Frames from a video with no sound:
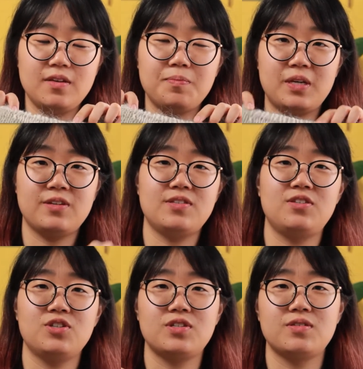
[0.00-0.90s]
because
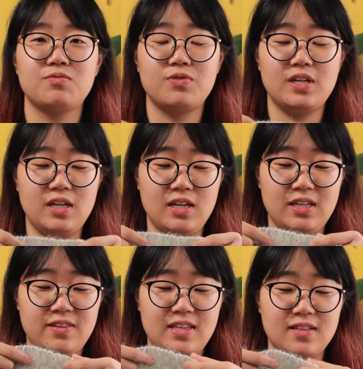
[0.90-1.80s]
it's just
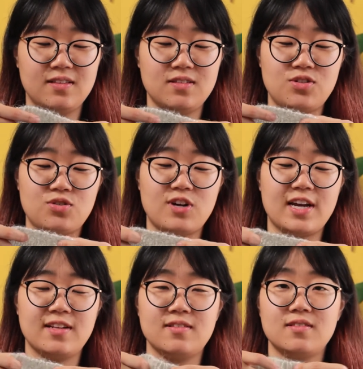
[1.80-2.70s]
really thin
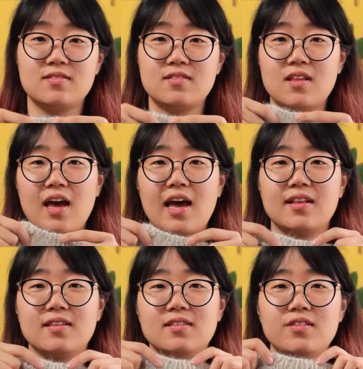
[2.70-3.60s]
strand
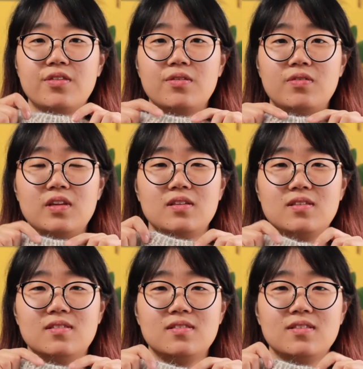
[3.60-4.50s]
and
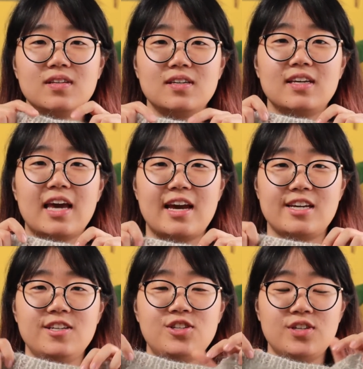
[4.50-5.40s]
thin
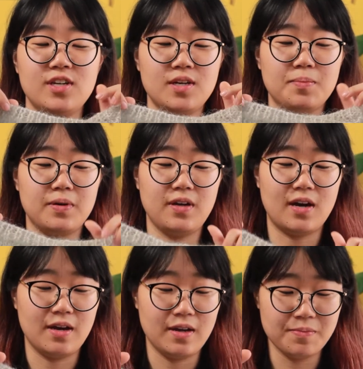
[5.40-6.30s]
gauge, but
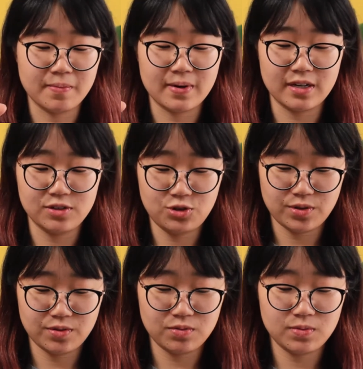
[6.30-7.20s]
I might
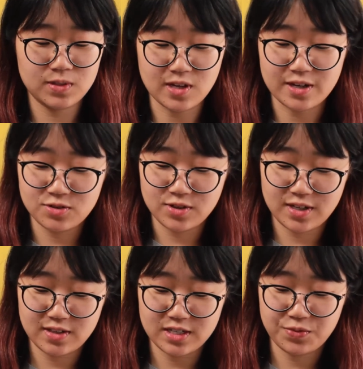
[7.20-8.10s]
start
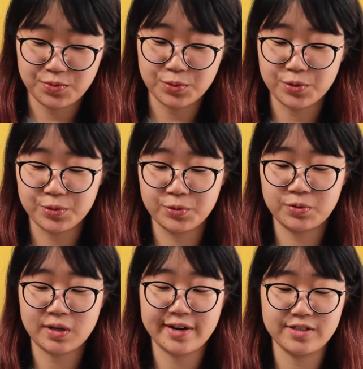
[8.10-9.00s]
doing this for
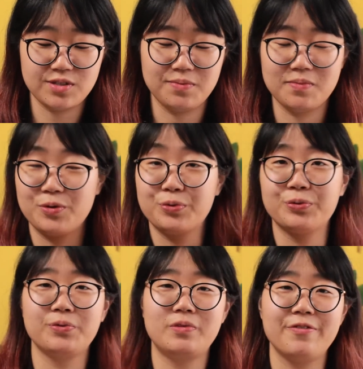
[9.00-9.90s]

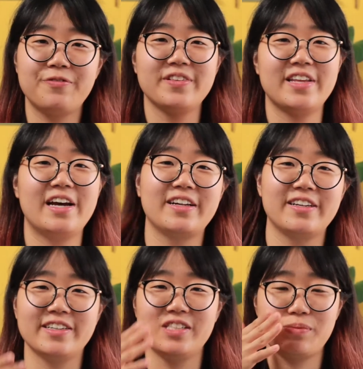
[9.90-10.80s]
all different
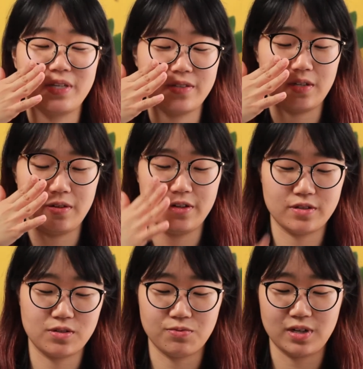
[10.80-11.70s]
necklines because it
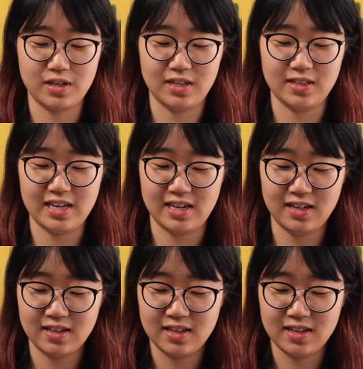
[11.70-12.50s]
looks really neat.